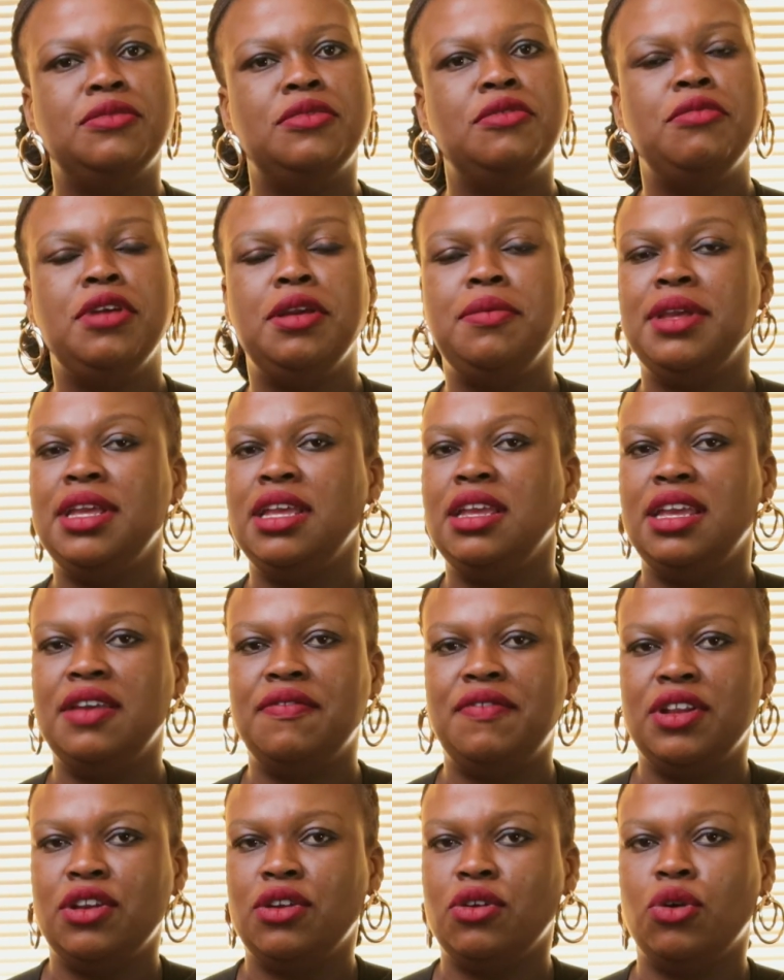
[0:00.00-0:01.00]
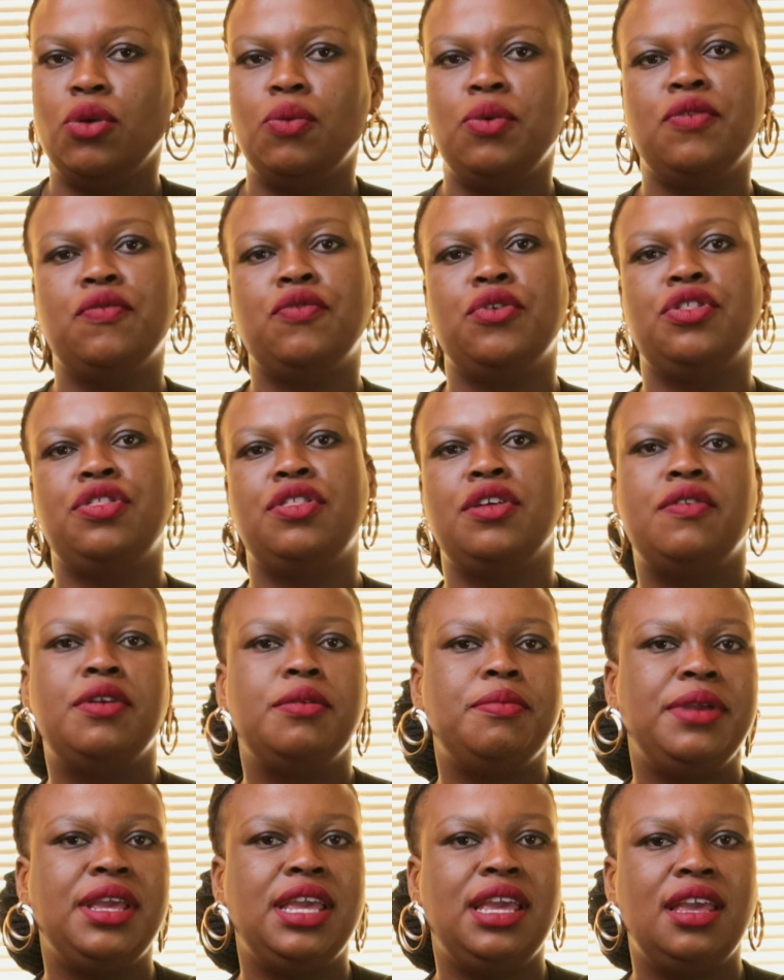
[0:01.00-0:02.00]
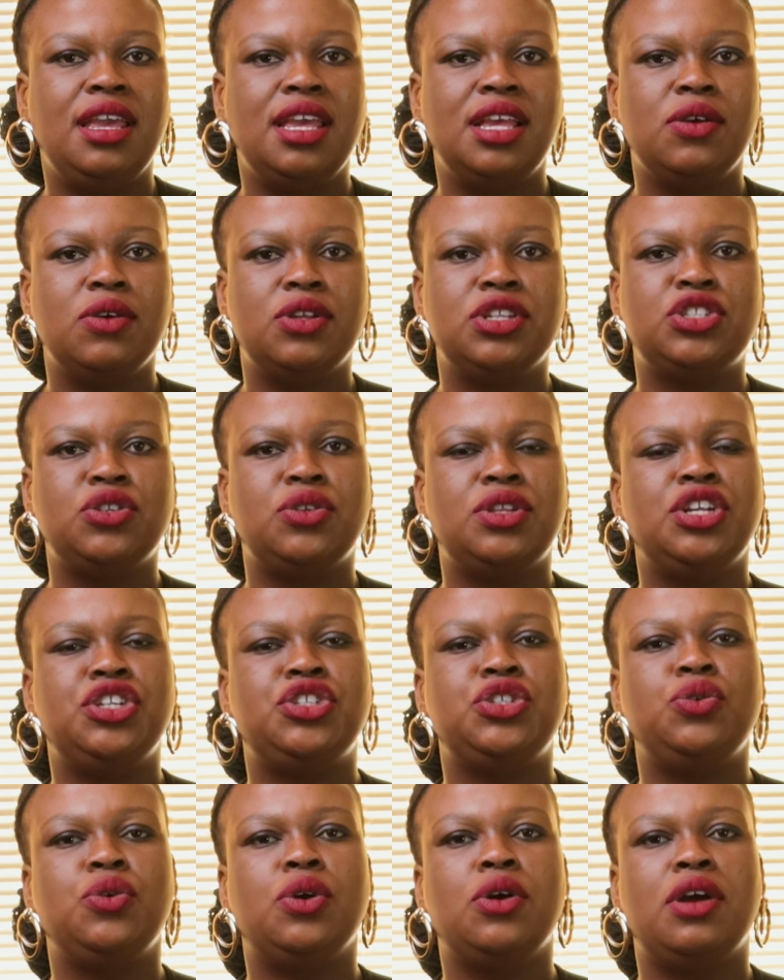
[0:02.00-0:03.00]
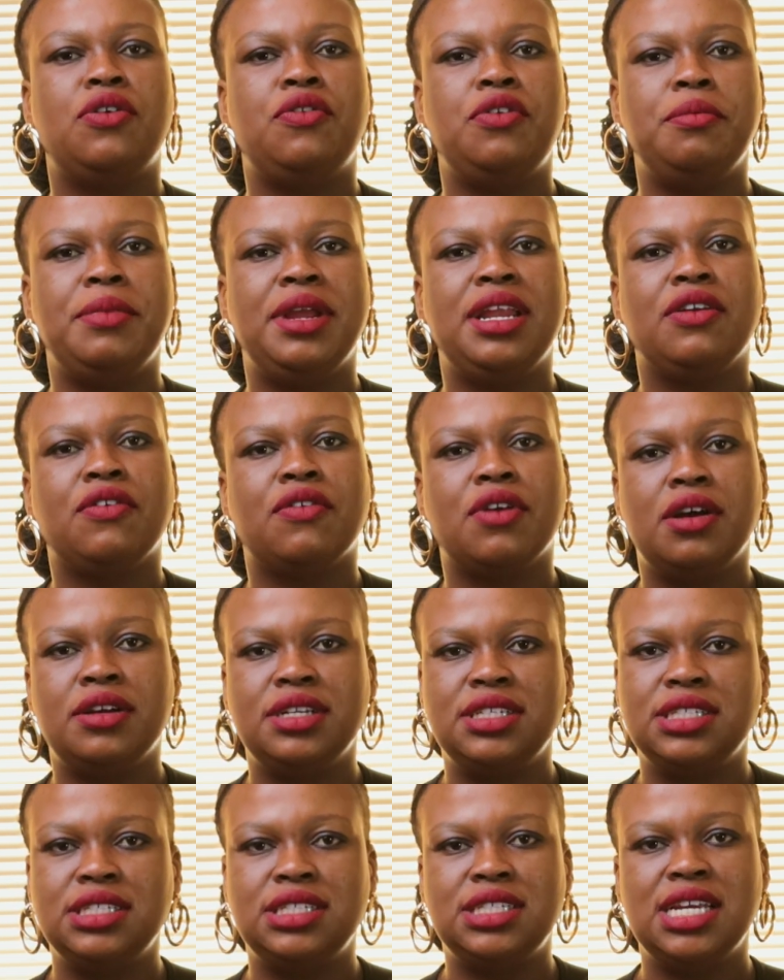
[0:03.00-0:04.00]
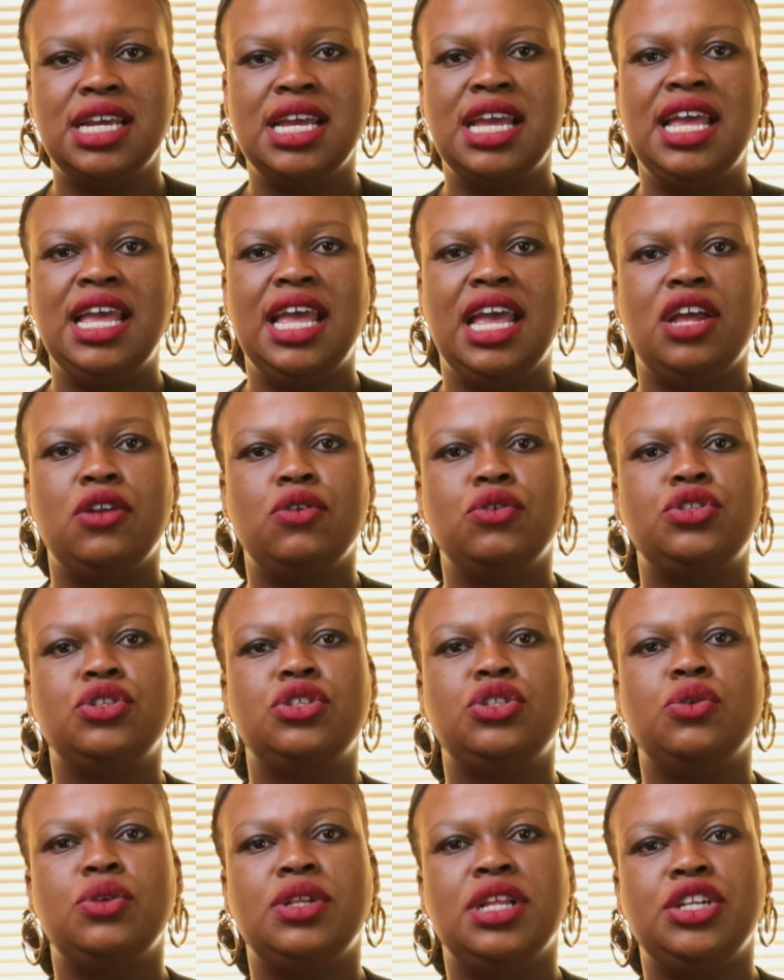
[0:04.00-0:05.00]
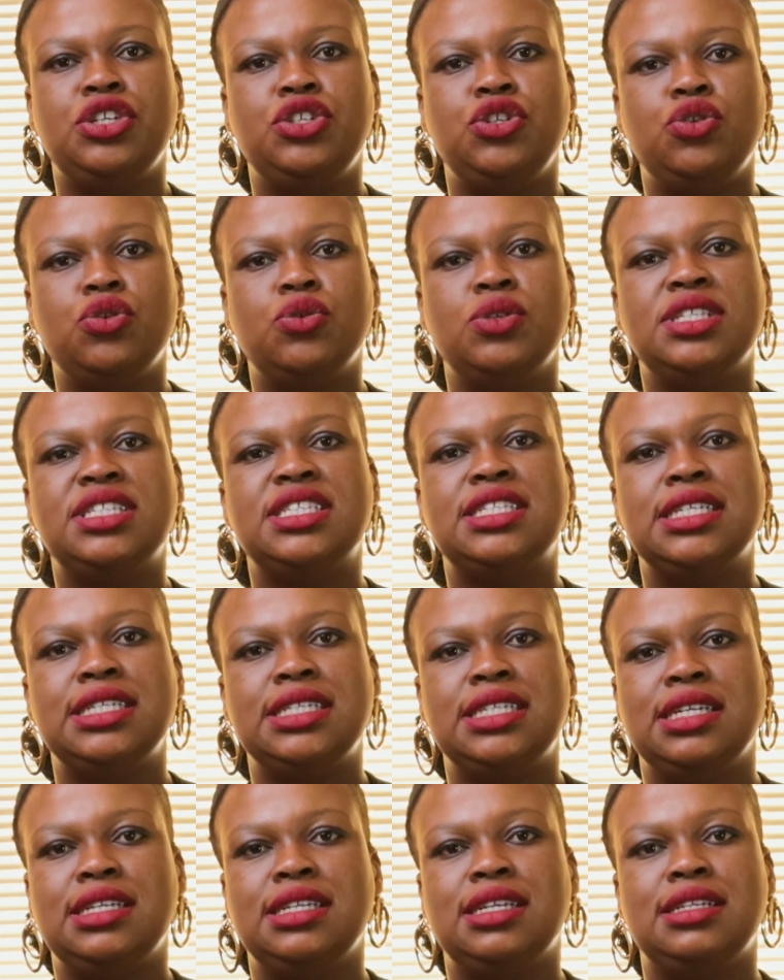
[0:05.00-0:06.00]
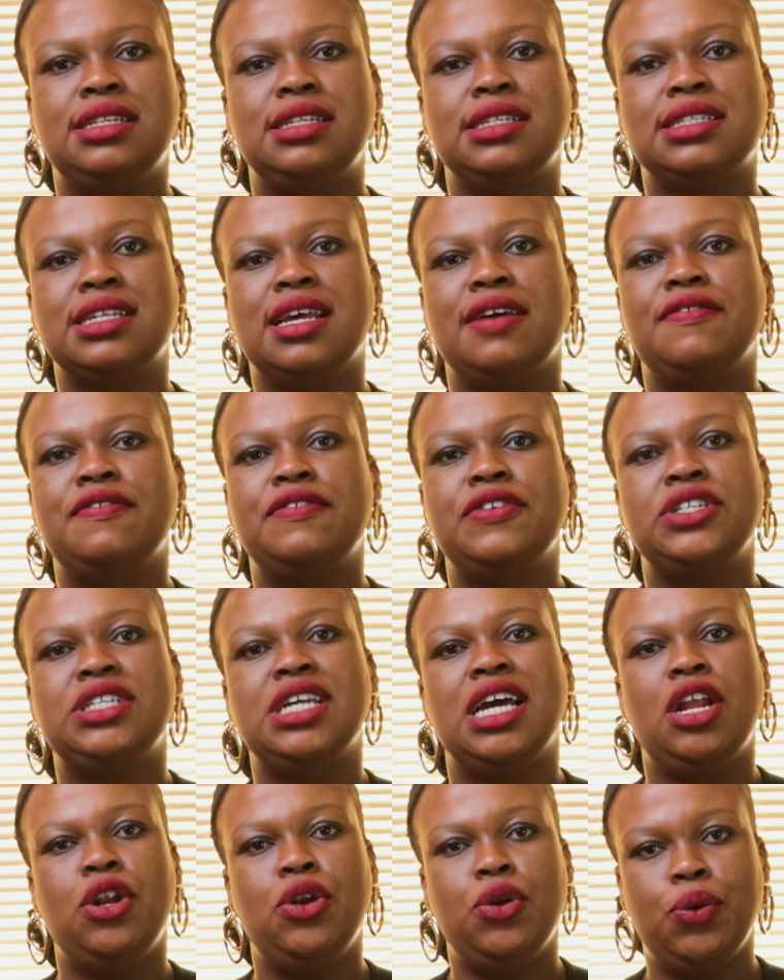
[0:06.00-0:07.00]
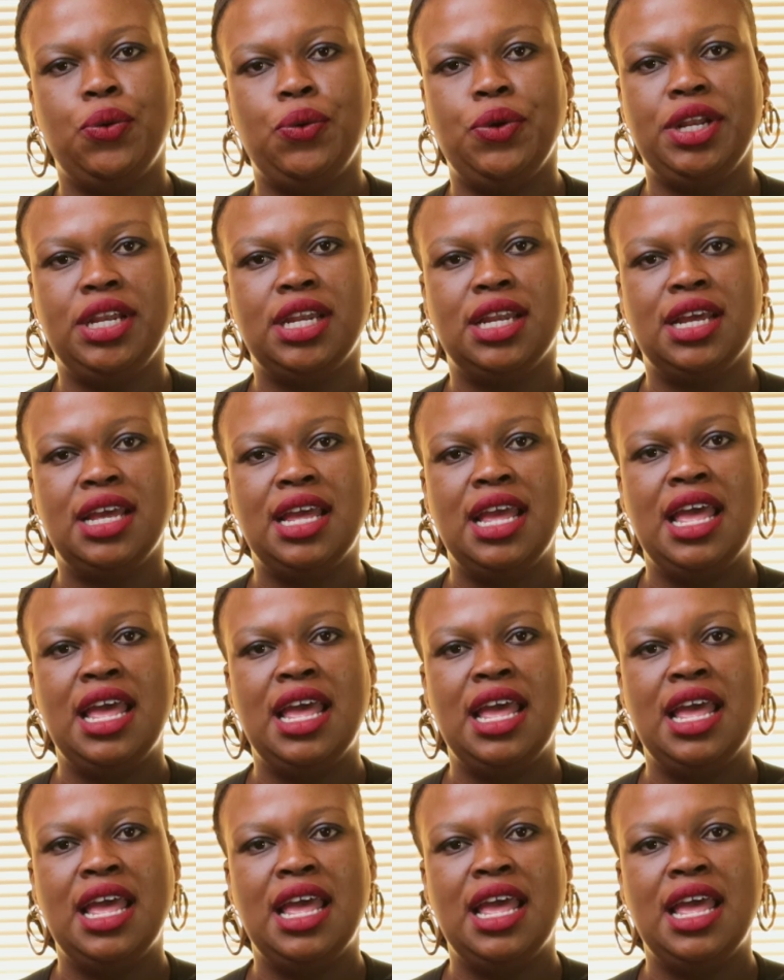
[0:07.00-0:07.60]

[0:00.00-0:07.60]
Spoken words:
maybe even going for therapy so that you remain grounded and also so that you don't sit in the discomfort alone.